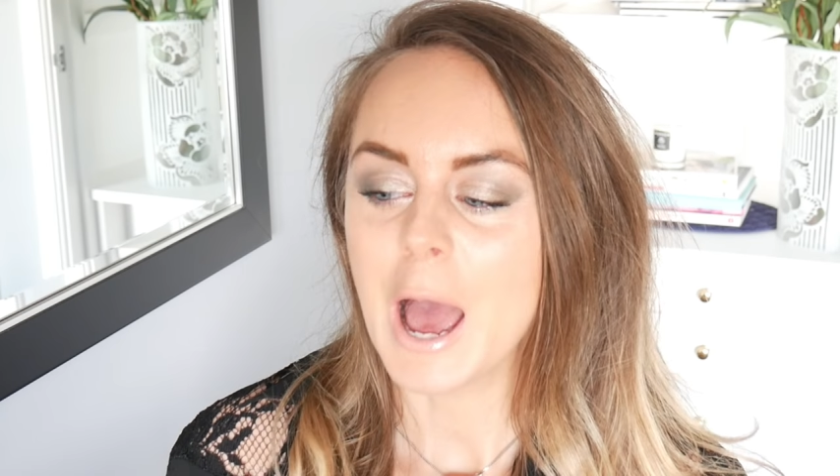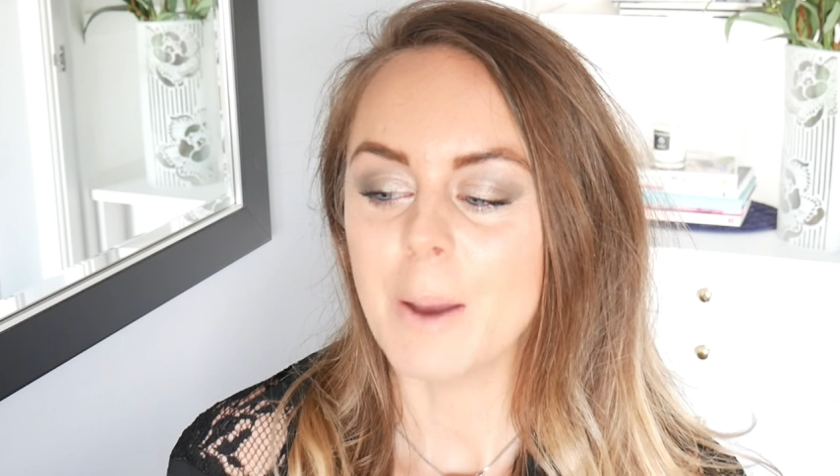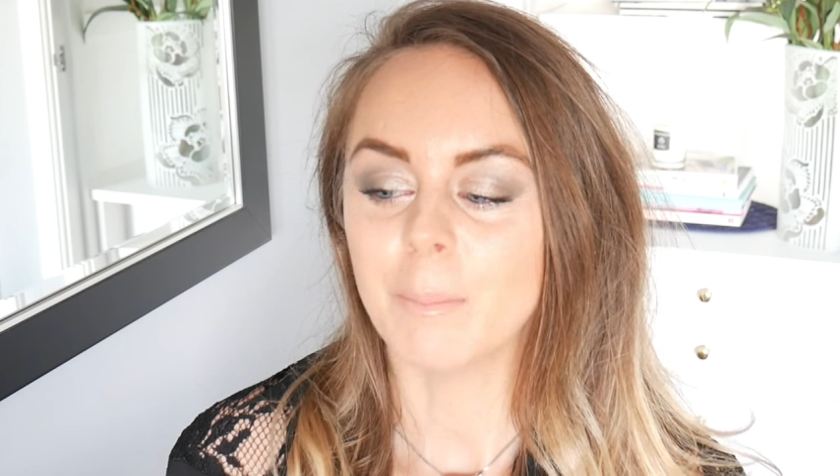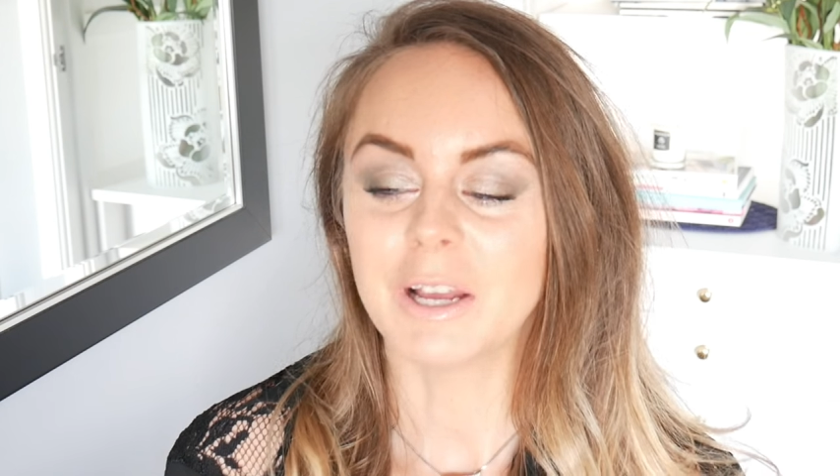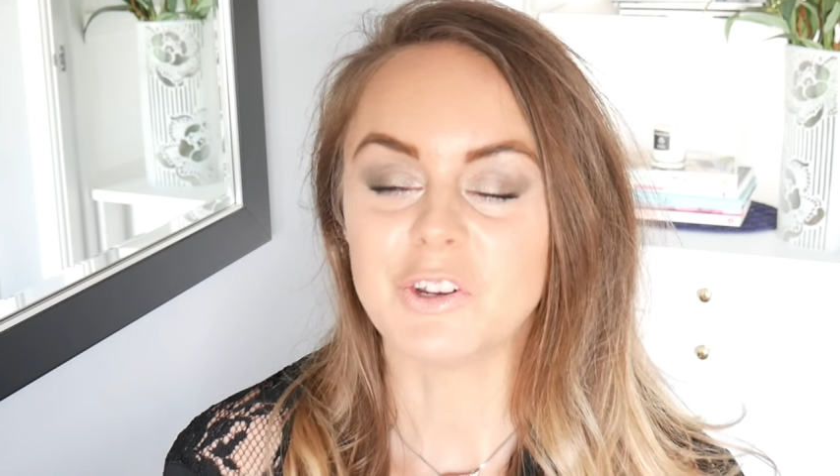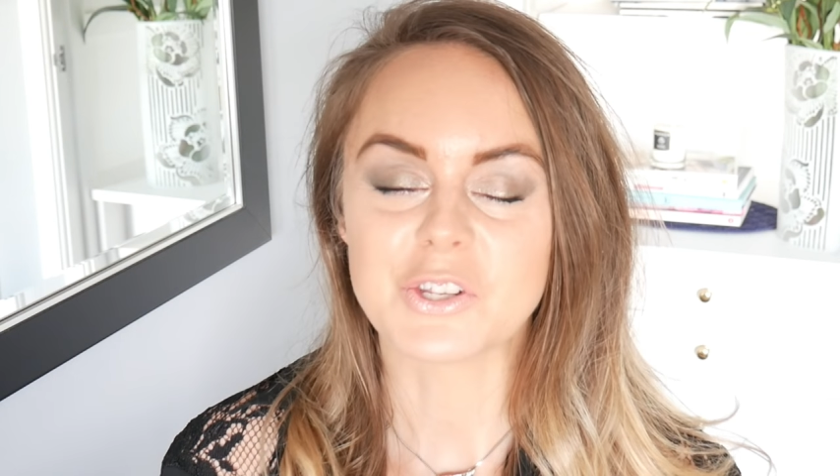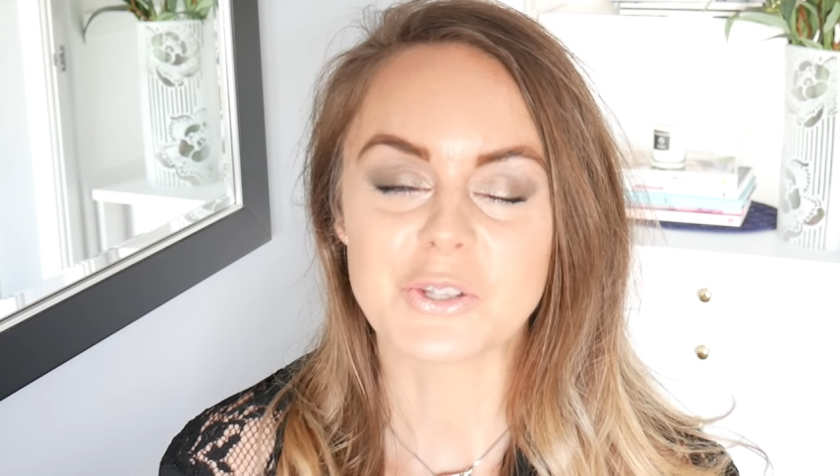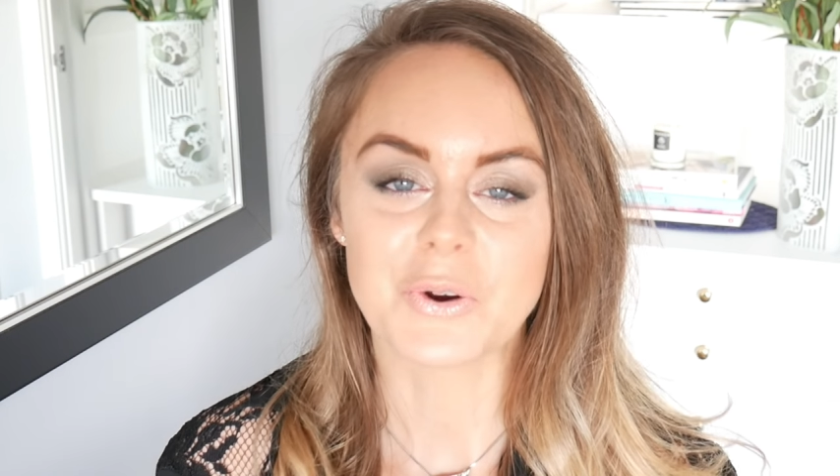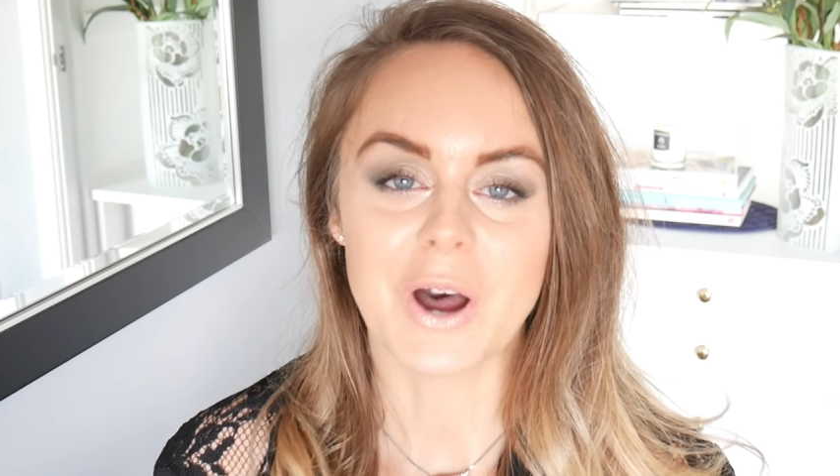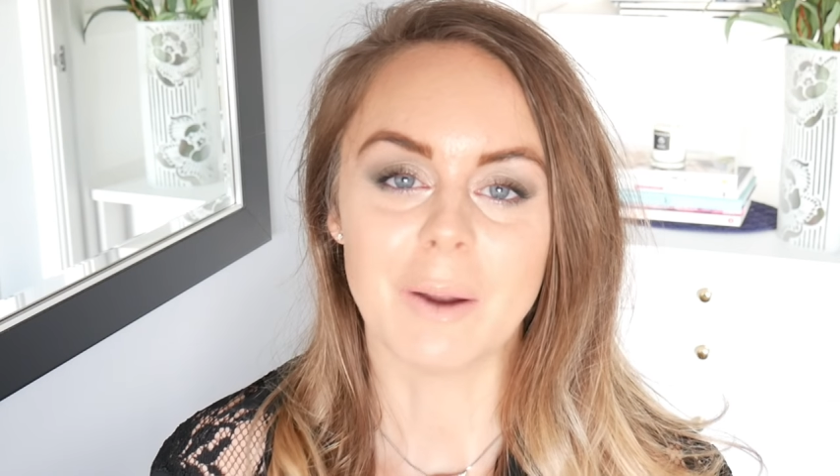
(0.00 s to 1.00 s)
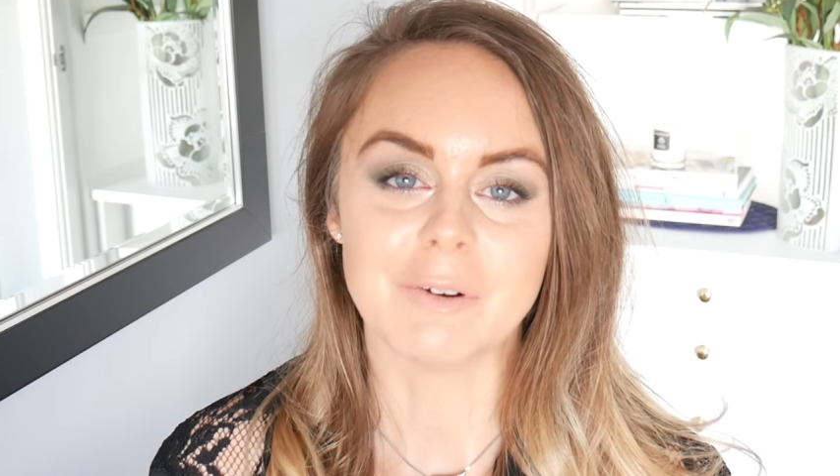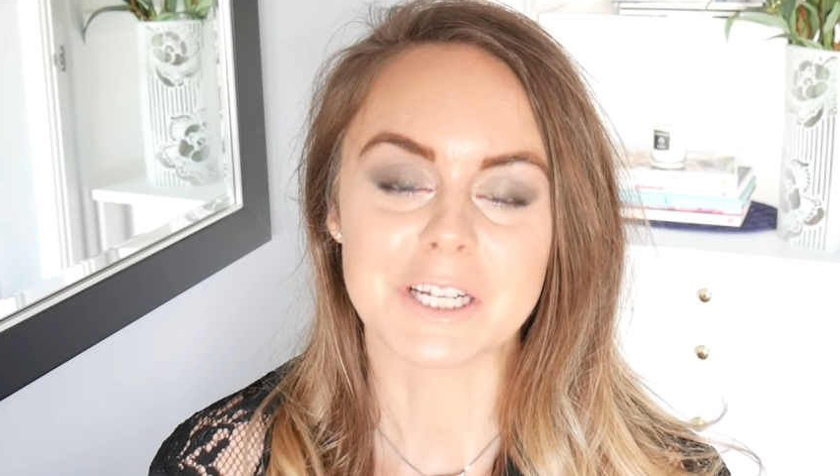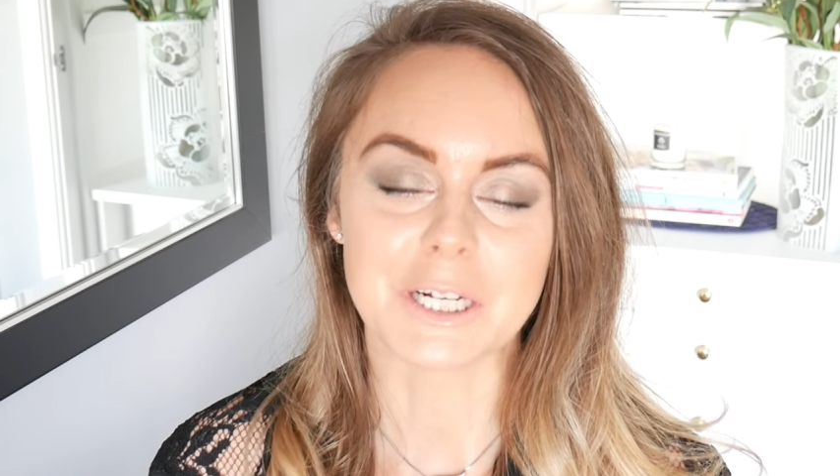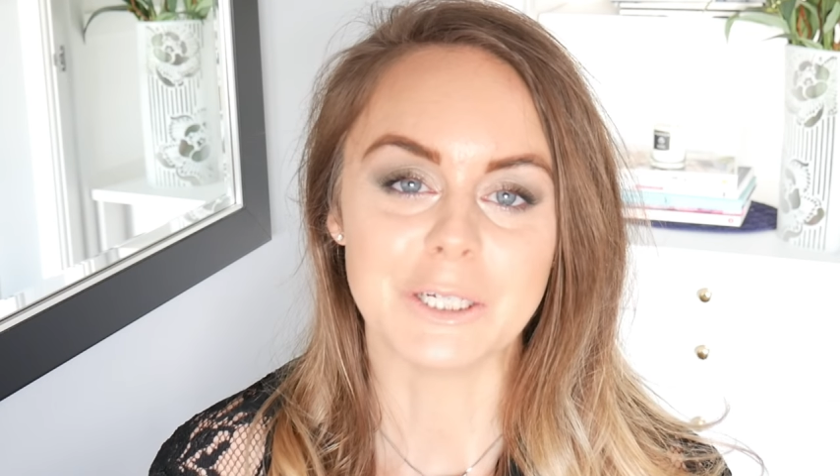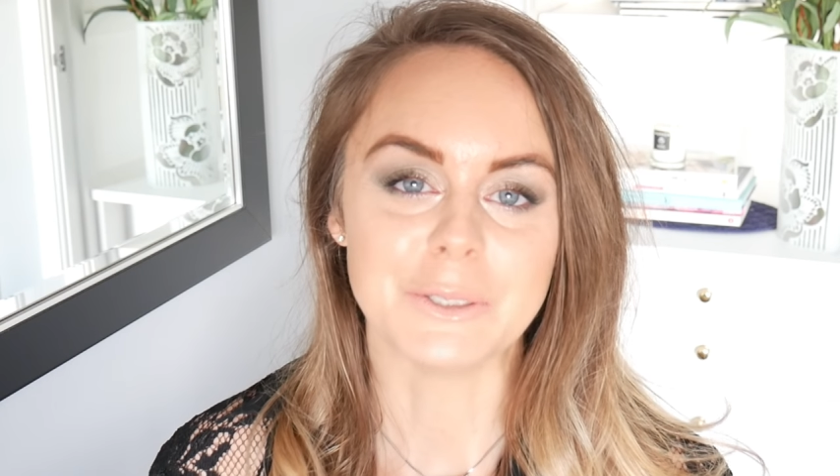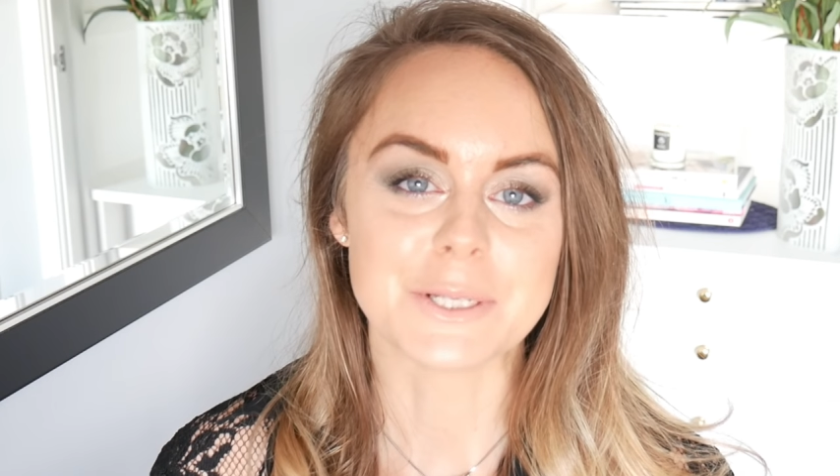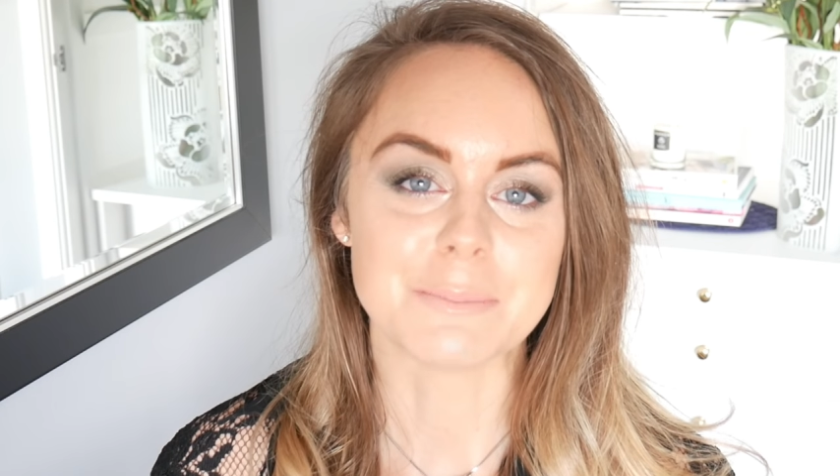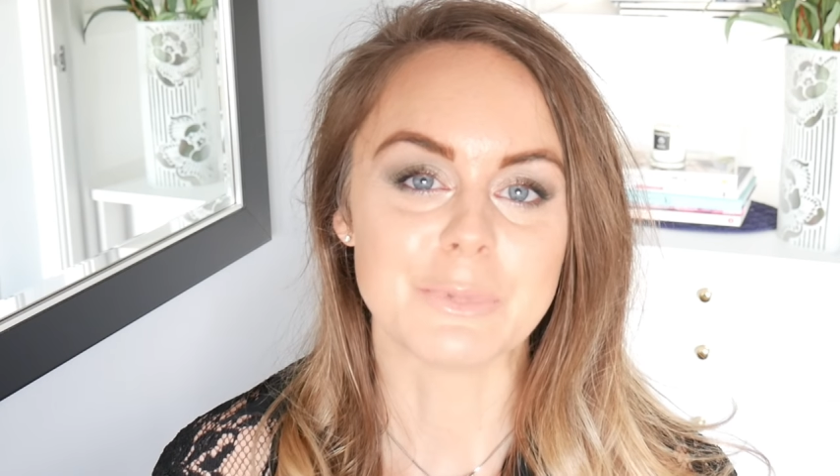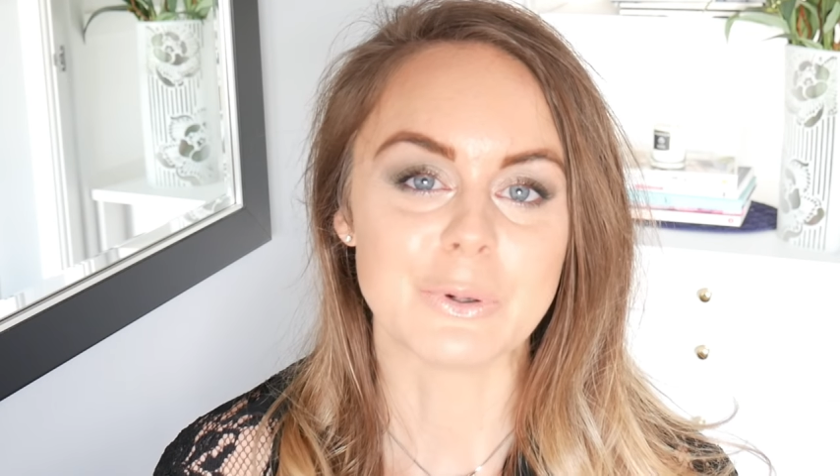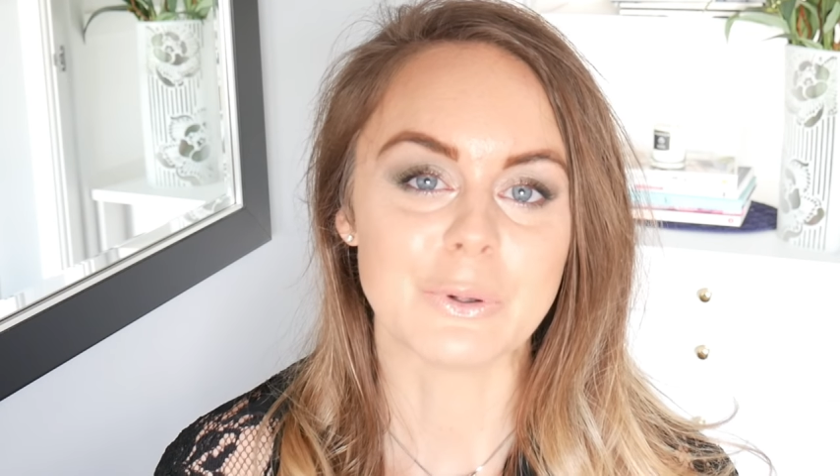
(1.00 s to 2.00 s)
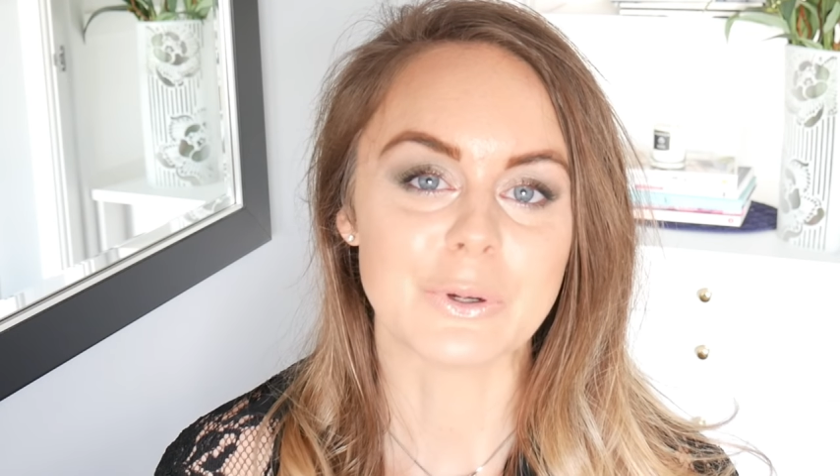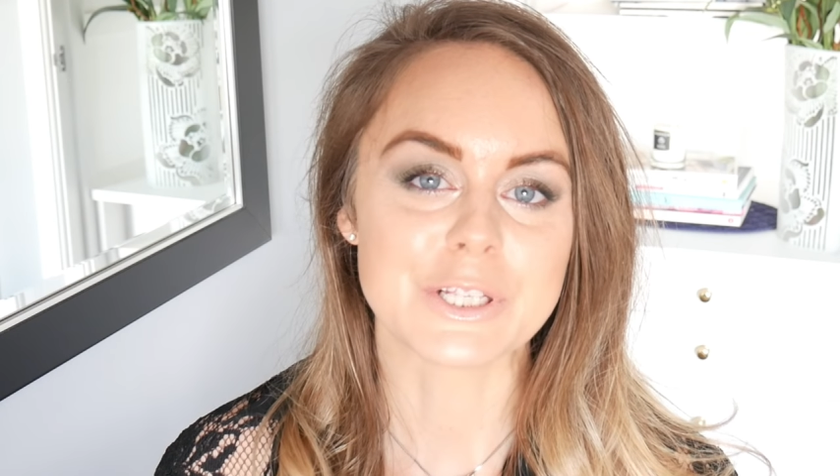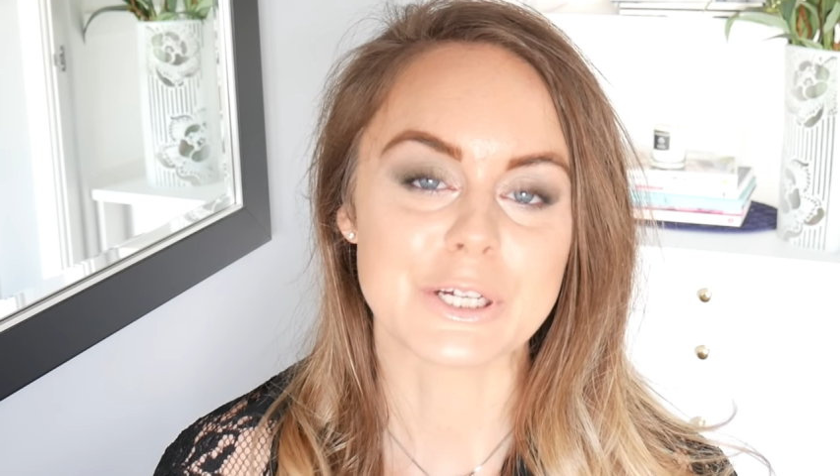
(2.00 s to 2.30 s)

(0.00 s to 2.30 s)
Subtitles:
But I just thought I would include some more